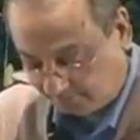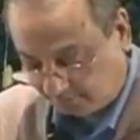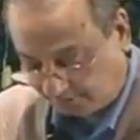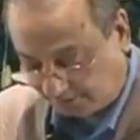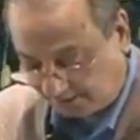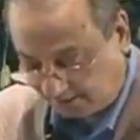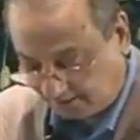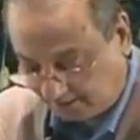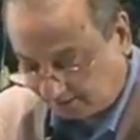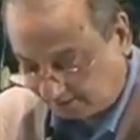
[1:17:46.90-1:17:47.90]
okay, and
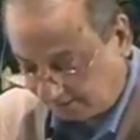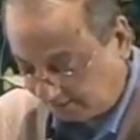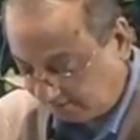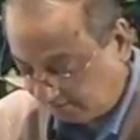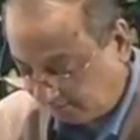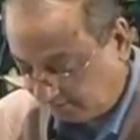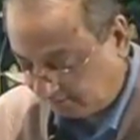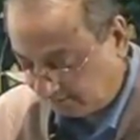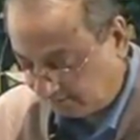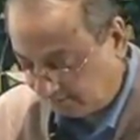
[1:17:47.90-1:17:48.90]
naat again. Fine.
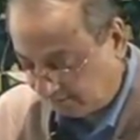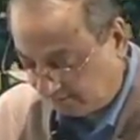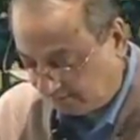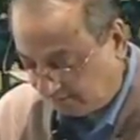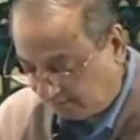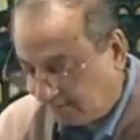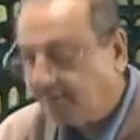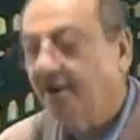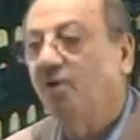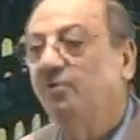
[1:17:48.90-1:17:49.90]

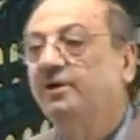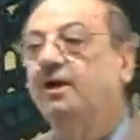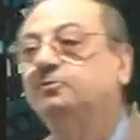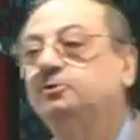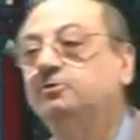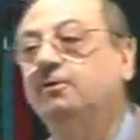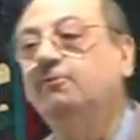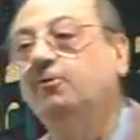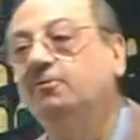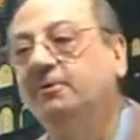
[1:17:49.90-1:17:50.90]
Now we come to
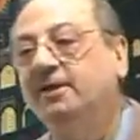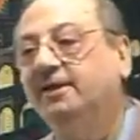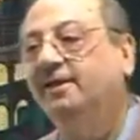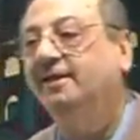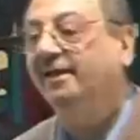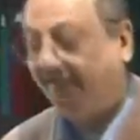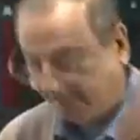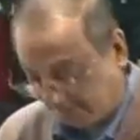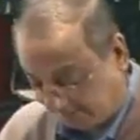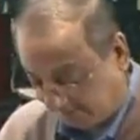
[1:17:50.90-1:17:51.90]
maf'ulun bihi.
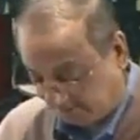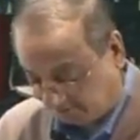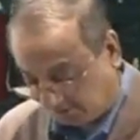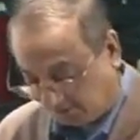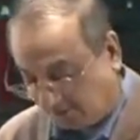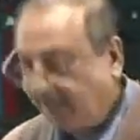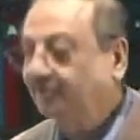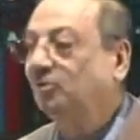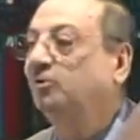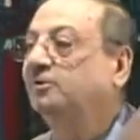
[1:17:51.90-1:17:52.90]

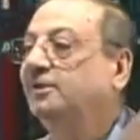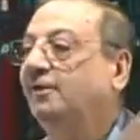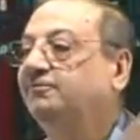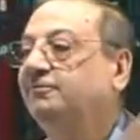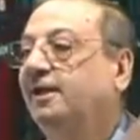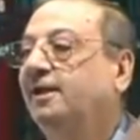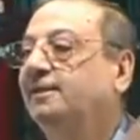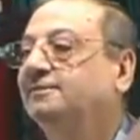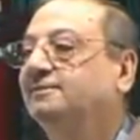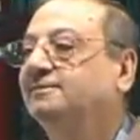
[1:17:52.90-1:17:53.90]
Ishtaraitu
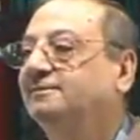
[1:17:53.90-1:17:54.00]
daftaran.